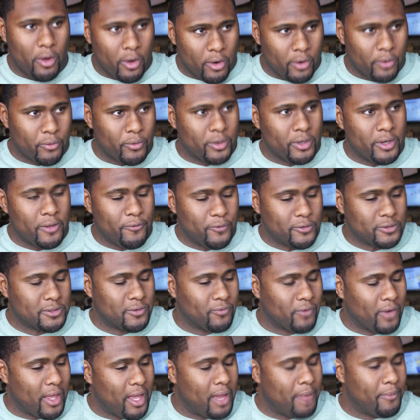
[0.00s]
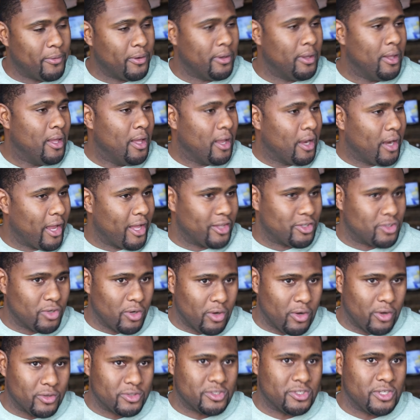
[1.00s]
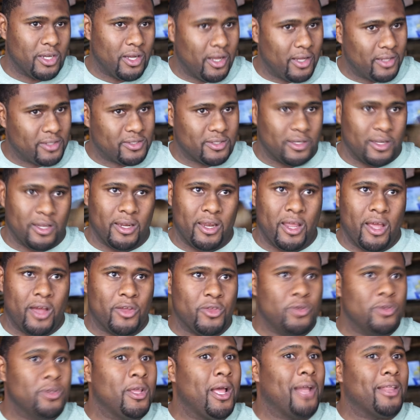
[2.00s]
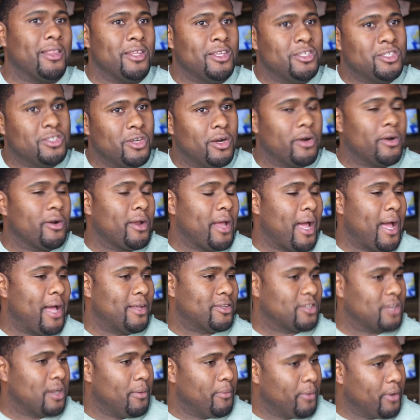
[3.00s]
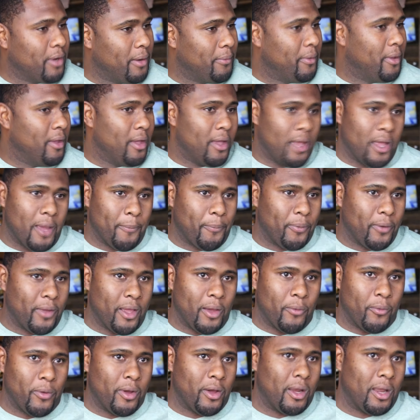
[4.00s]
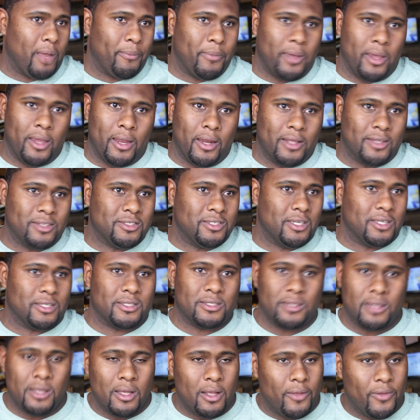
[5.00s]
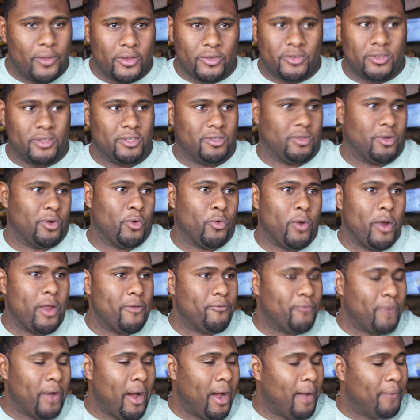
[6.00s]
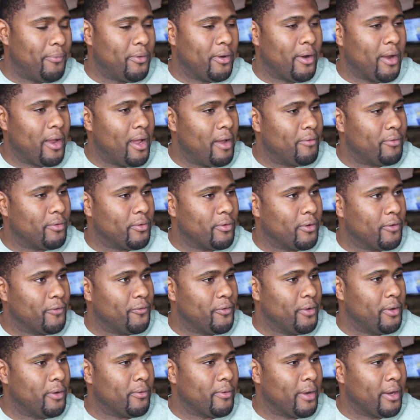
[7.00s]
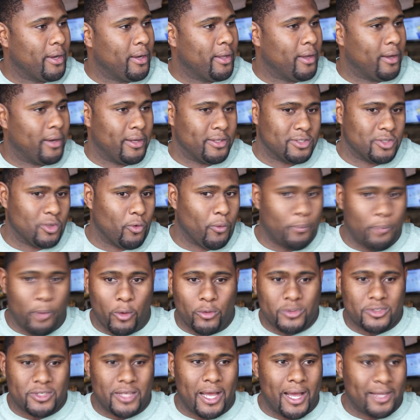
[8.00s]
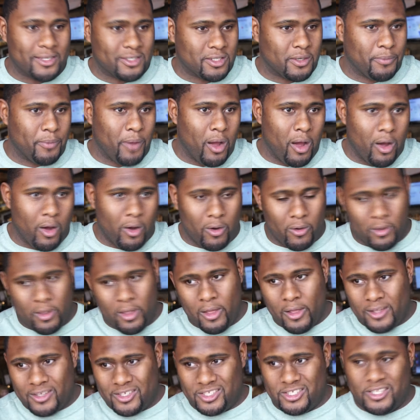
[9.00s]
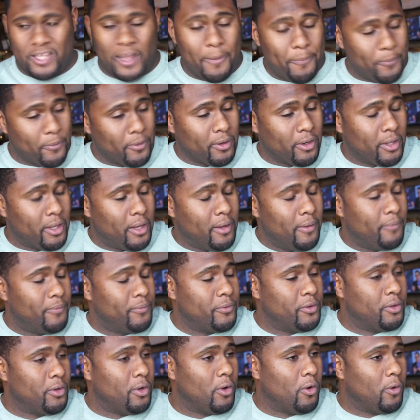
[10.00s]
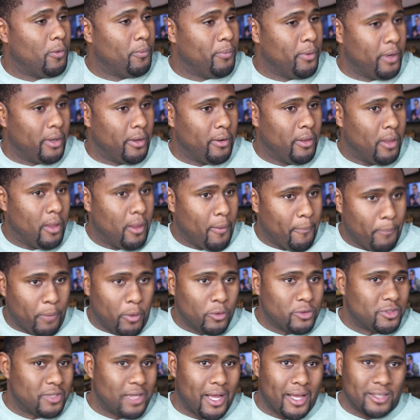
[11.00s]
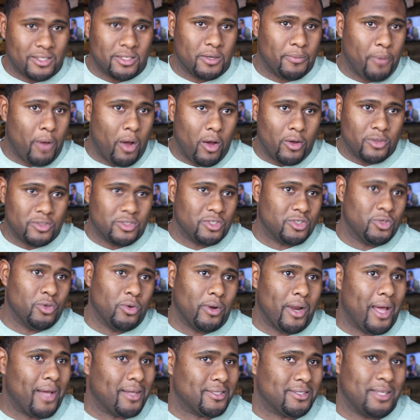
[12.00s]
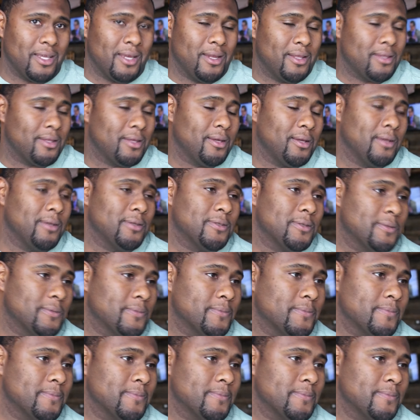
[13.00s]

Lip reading: hungry defensive lineman like Charles Johnson, and now you got these younger guys coming up and playing well. I mean, it's just a great vibe they're having on the field right now. It's on both sides of the ball. Separately, you know, but both sides of the ball just doing outstanding things.